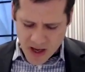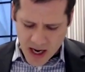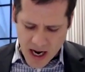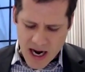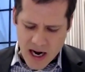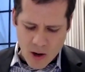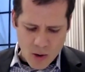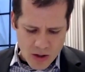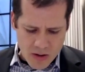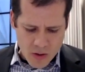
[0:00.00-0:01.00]

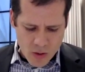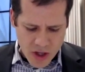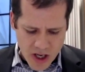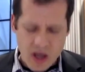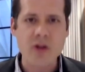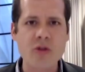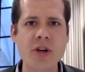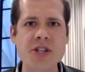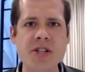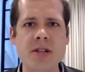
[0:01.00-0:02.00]
how can
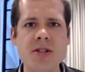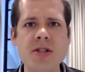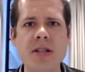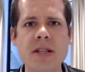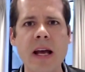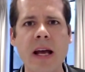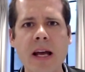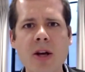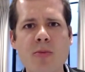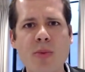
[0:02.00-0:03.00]
Christians
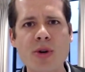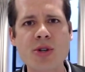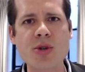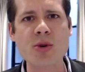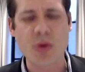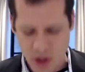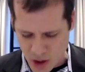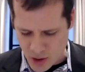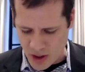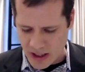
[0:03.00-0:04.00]
today pursue the
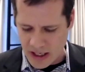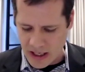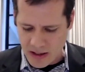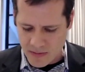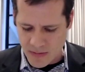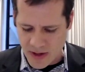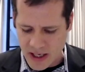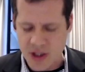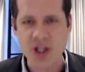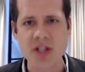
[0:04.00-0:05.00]
unity
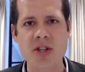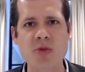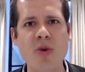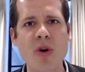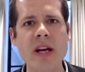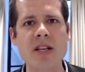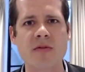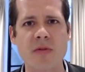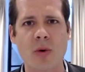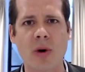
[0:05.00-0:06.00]
that Jesus prays
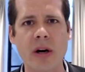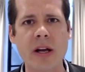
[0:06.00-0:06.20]
for